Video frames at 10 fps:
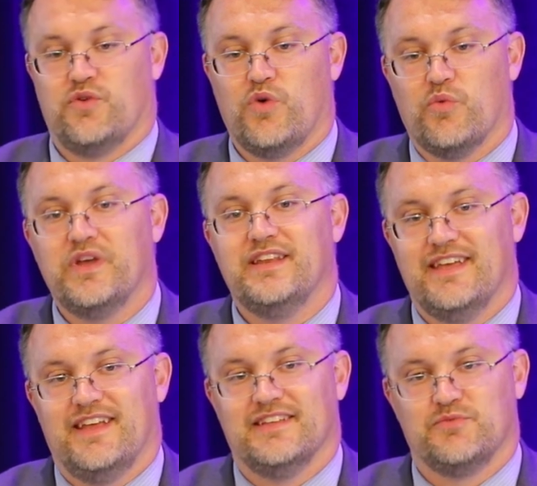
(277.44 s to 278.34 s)
what we
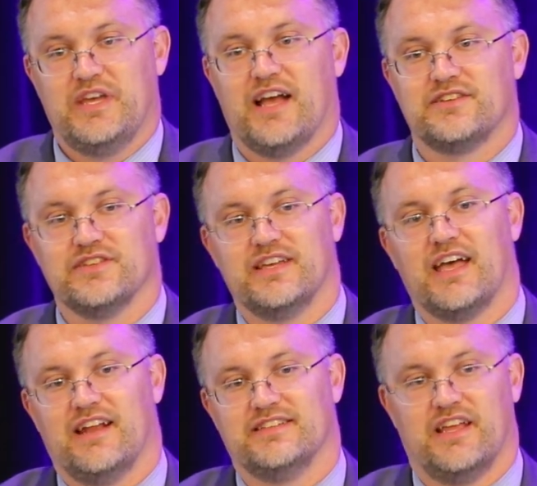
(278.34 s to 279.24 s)
did is we actually
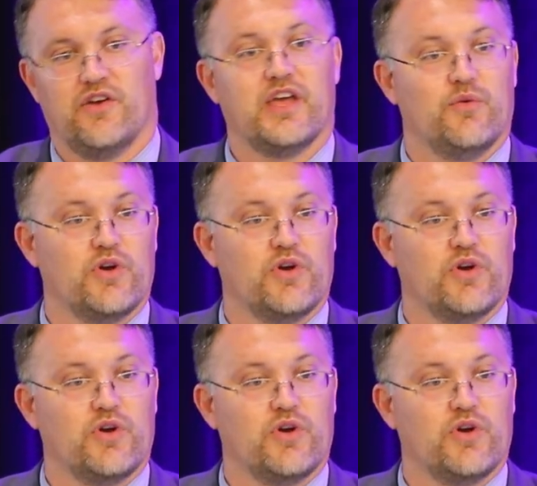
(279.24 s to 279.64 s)
kind of said, okay,